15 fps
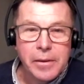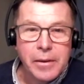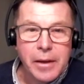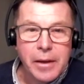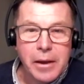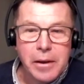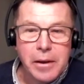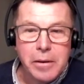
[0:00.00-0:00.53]

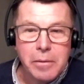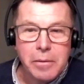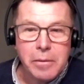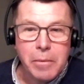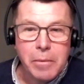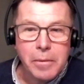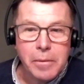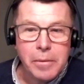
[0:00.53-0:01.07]
and
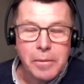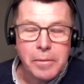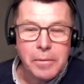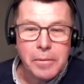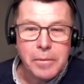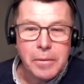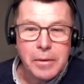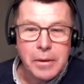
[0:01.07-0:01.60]

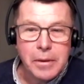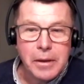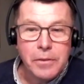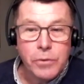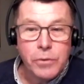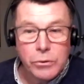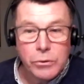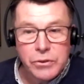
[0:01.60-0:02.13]
in
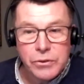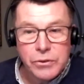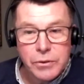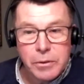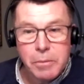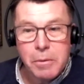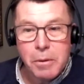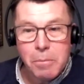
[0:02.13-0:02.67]
those
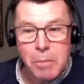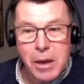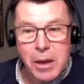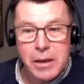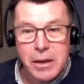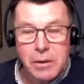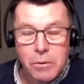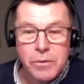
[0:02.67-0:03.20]

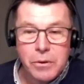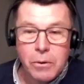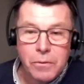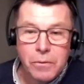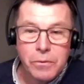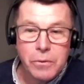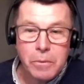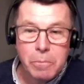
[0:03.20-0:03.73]
many of
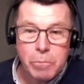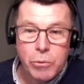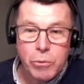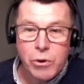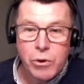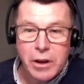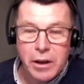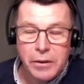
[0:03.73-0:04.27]
the
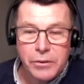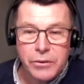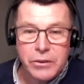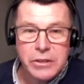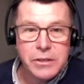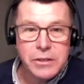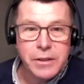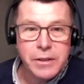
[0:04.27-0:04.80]
poor
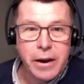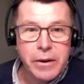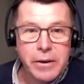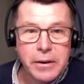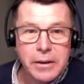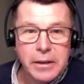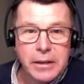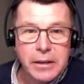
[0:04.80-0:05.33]
countries
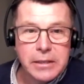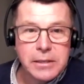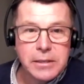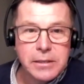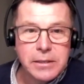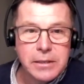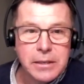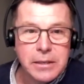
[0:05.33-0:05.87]
there,
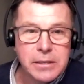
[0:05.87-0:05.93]
it's